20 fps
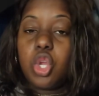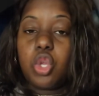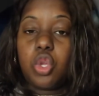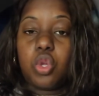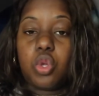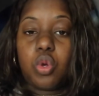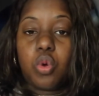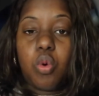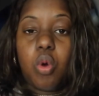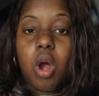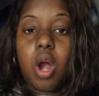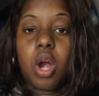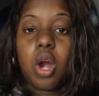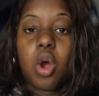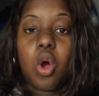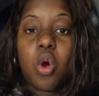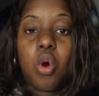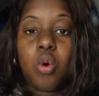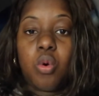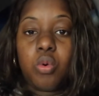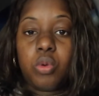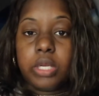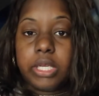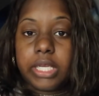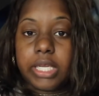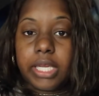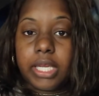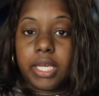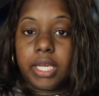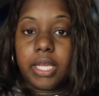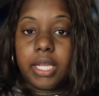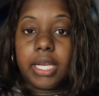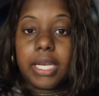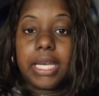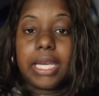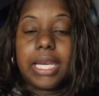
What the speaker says: You are only